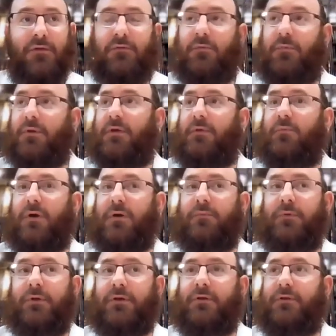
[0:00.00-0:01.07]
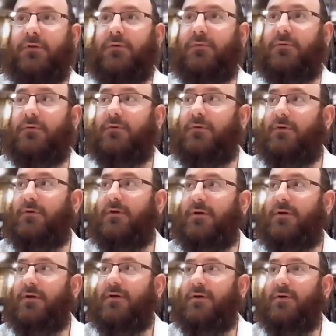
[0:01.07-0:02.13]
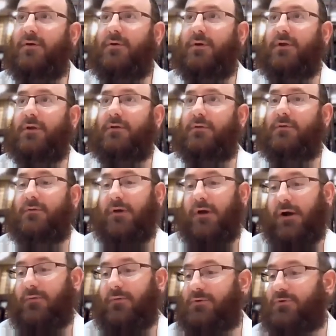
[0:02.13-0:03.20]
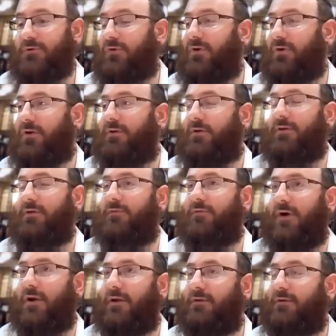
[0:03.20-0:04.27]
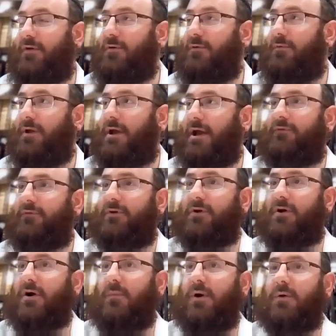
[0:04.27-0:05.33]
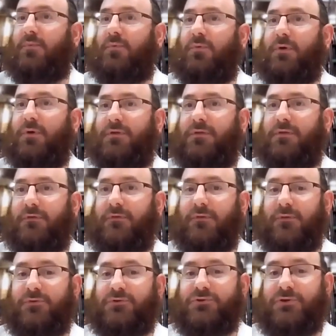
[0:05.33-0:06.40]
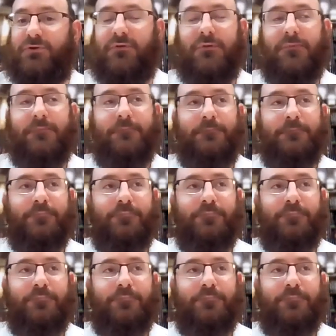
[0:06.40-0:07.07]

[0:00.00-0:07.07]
So, but then what are we going to do? You, are we just going to continue fighting? No, we have to come up with the solution.